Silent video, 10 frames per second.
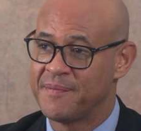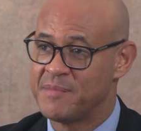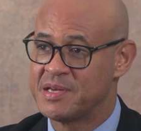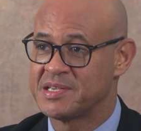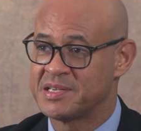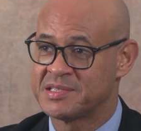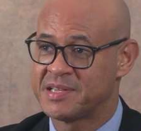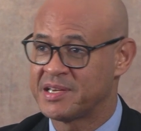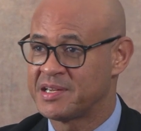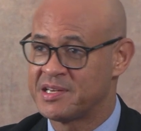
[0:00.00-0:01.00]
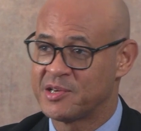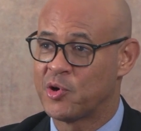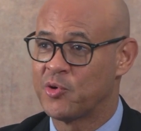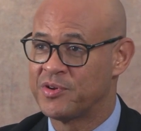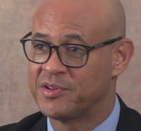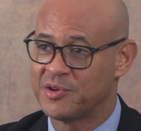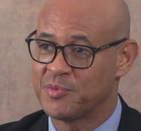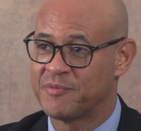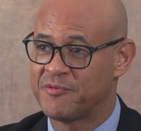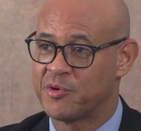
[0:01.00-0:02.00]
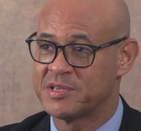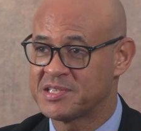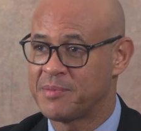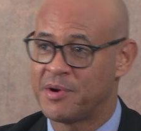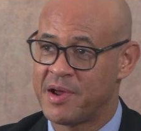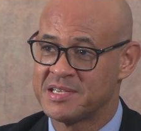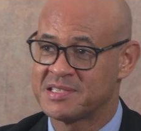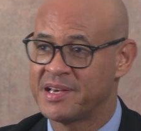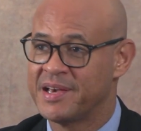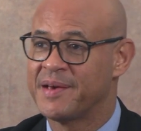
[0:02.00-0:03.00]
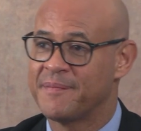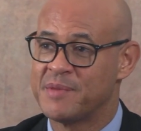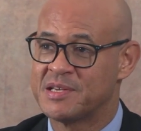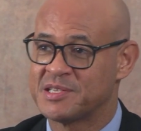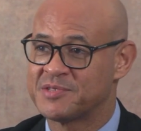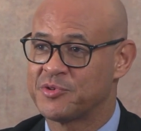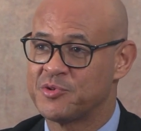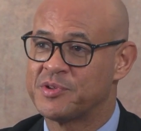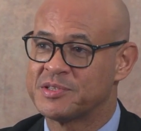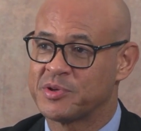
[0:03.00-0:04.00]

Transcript: meetings, they can decode the human voice, summarize meetings for you.